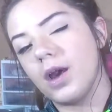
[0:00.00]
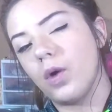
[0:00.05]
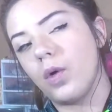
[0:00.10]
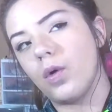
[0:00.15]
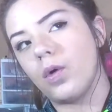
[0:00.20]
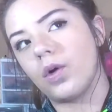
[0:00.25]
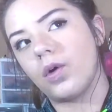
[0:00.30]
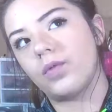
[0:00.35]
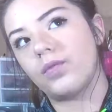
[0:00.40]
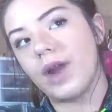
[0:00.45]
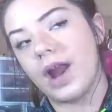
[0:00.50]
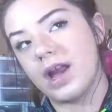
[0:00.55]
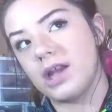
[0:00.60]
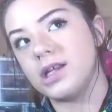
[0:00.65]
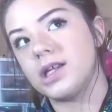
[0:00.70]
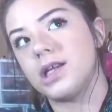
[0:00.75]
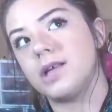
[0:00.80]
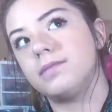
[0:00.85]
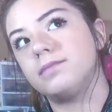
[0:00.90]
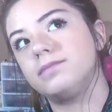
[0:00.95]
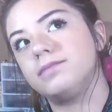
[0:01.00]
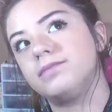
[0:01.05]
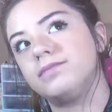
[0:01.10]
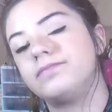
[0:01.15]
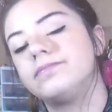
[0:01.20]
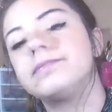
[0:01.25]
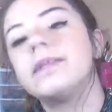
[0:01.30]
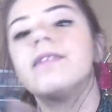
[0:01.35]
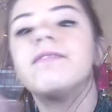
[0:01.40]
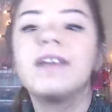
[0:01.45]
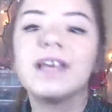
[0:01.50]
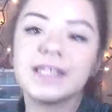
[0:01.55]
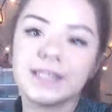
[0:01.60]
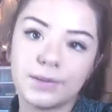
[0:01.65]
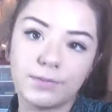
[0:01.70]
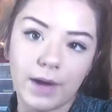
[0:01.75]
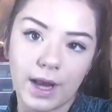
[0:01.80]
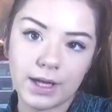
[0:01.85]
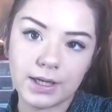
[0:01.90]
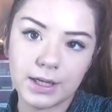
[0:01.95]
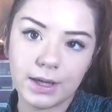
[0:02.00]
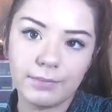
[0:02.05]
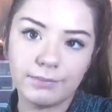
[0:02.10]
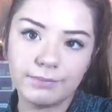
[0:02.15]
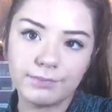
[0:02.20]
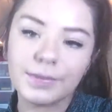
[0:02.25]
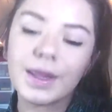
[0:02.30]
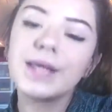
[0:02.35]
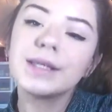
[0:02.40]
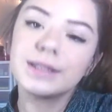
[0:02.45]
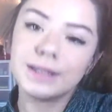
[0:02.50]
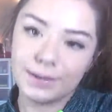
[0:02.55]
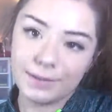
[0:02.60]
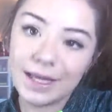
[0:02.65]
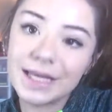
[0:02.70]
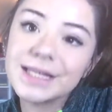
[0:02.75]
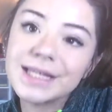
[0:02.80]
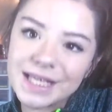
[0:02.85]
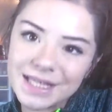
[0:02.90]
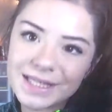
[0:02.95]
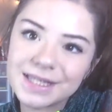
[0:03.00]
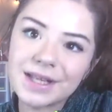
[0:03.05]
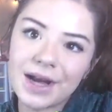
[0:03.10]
Or random. Face and random. So let's get